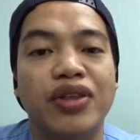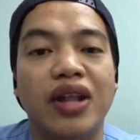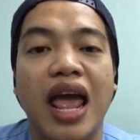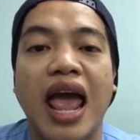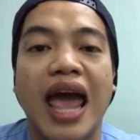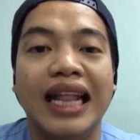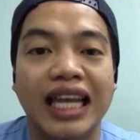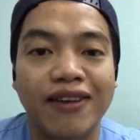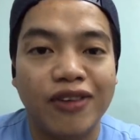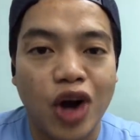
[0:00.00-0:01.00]
button
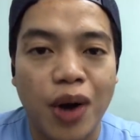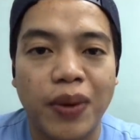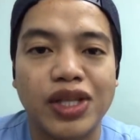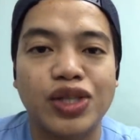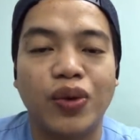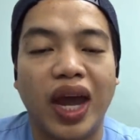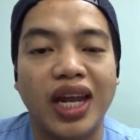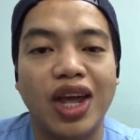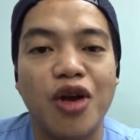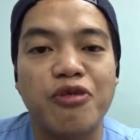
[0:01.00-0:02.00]
and give comments to
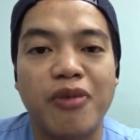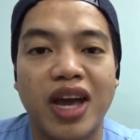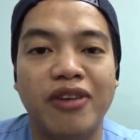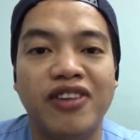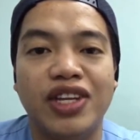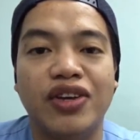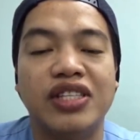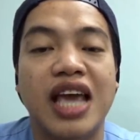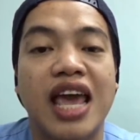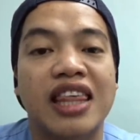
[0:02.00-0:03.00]
any of my videos.